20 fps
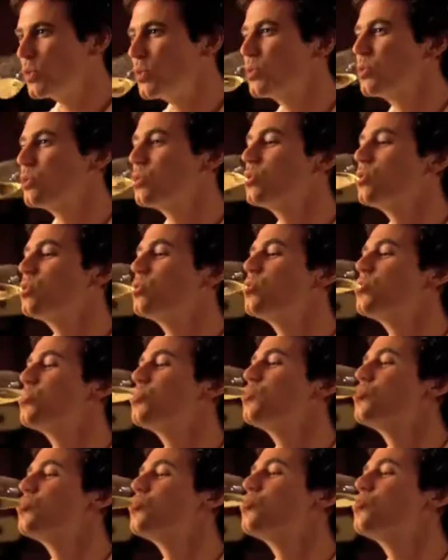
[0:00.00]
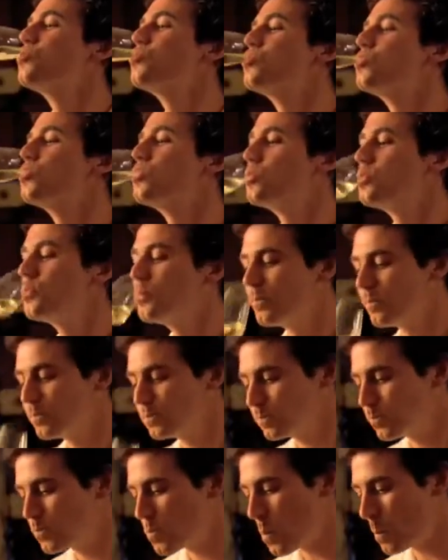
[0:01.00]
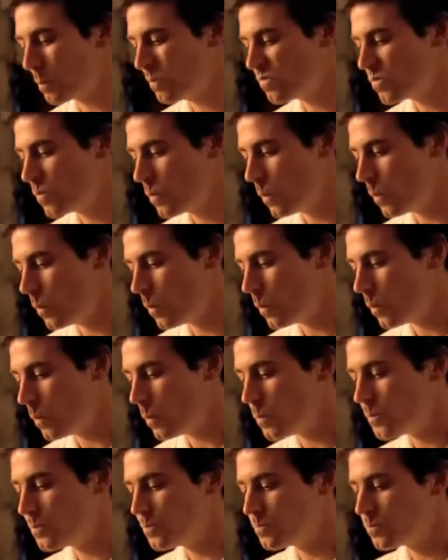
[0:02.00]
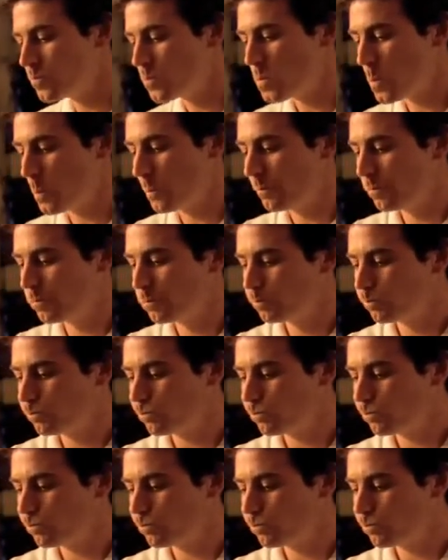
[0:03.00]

the innovative AirNet compressed air piping system ensures